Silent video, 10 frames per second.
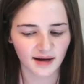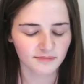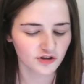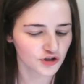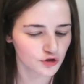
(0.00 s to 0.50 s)

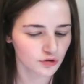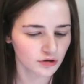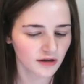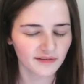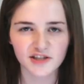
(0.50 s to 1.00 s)
I'm not
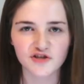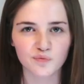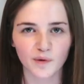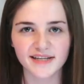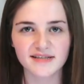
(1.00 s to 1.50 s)
sure. Have I
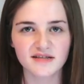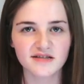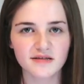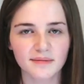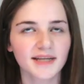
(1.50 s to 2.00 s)
just
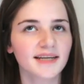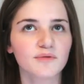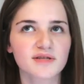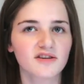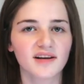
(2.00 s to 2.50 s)
wasted? I mean,
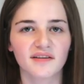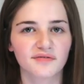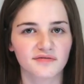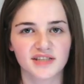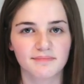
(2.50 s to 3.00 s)
it was only like
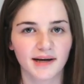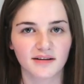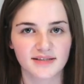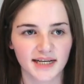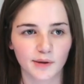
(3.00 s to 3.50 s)

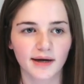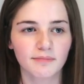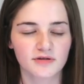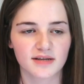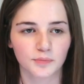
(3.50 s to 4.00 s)
£15 anyway
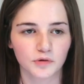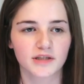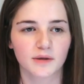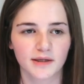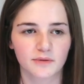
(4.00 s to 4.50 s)
because I
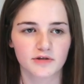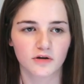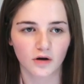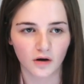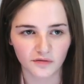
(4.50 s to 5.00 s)
bought it when it was
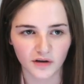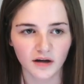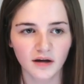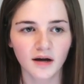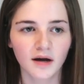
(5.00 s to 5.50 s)
on
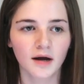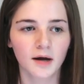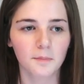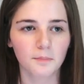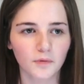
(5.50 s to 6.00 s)
offer,
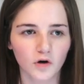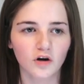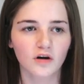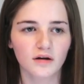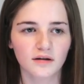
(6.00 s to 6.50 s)

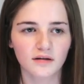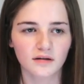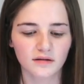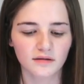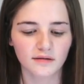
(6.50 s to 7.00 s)
but
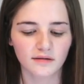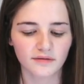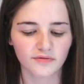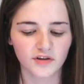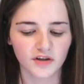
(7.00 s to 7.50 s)

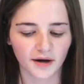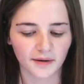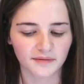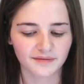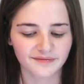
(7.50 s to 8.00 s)
you
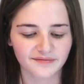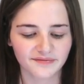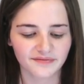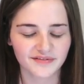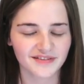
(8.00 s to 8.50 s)
know,
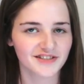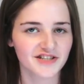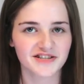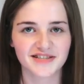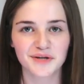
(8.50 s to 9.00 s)

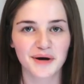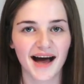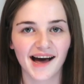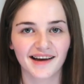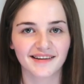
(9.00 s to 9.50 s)
she still
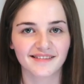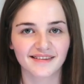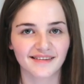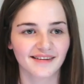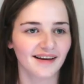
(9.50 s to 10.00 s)
had
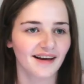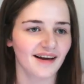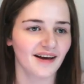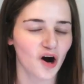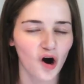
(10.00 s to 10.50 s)

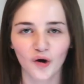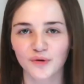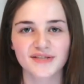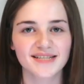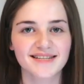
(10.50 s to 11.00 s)
a
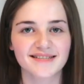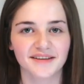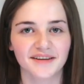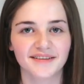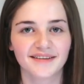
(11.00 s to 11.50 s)
whole
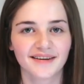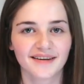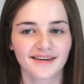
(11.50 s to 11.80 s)
season